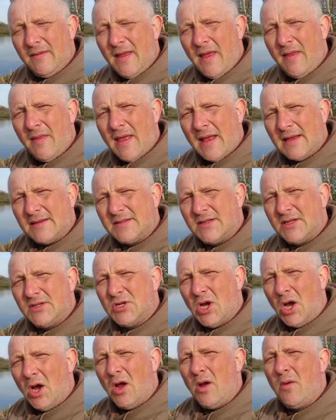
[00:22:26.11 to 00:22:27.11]
then that's the
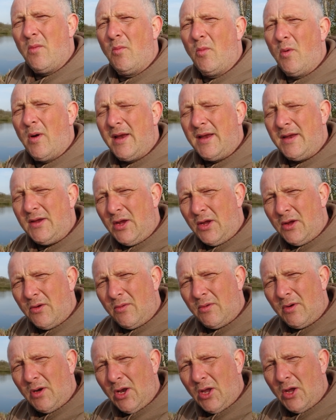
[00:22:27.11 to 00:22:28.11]
time when
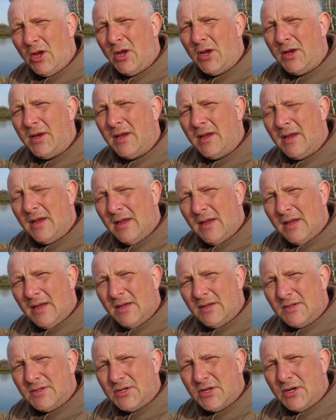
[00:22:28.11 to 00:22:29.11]
you learn
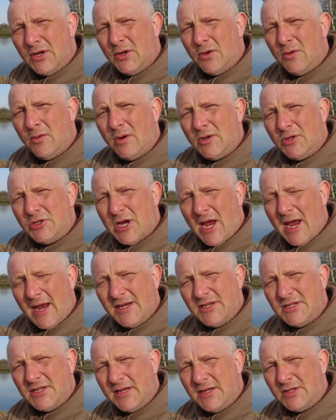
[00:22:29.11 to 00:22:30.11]
to
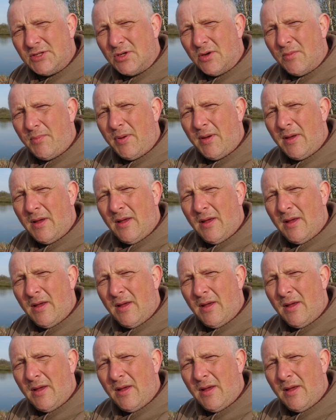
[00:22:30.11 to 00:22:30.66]
change things up,